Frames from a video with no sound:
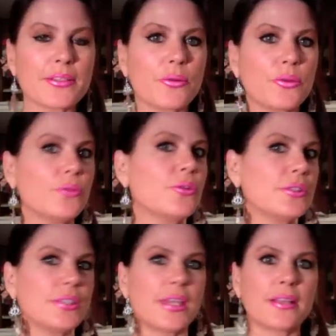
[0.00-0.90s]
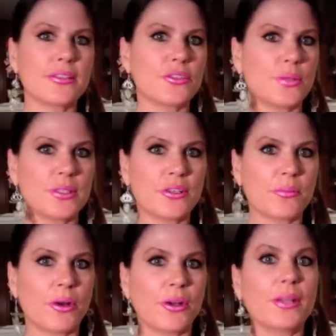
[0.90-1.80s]
So you could take this to a dinner
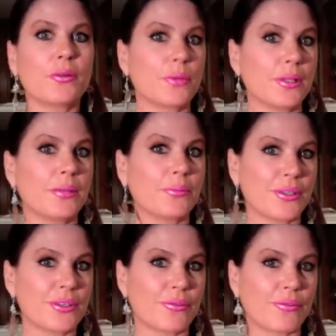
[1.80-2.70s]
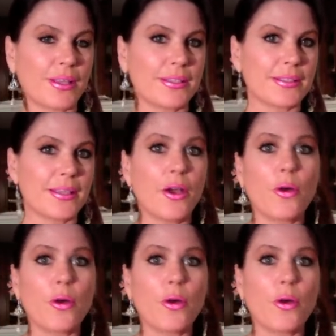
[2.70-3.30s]
party and really impress your friends.